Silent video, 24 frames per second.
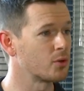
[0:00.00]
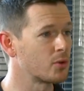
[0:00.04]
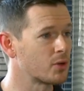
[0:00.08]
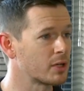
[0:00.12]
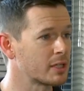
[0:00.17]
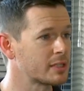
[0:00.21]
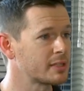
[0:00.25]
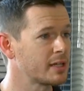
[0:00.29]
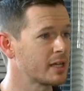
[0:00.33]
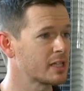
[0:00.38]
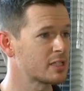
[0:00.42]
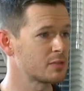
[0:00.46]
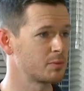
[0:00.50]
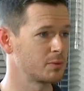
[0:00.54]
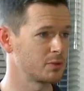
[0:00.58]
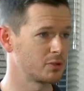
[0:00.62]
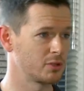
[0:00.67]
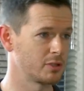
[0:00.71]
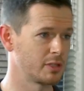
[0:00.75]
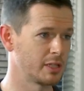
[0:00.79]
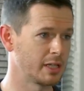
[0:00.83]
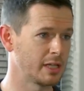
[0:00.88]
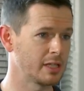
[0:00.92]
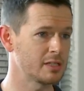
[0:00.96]
or attachment
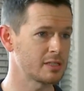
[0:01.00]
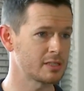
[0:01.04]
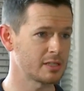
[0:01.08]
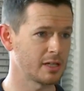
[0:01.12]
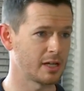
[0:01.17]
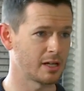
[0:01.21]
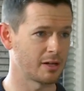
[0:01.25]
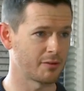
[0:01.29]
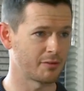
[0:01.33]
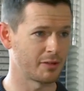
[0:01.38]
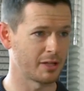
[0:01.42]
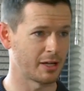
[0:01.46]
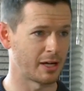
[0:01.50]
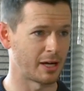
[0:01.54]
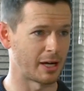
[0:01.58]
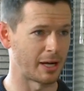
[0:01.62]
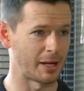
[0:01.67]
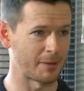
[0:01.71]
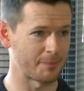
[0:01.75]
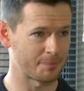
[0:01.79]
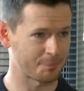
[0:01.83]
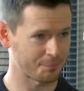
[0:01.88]
to the inside of the eye.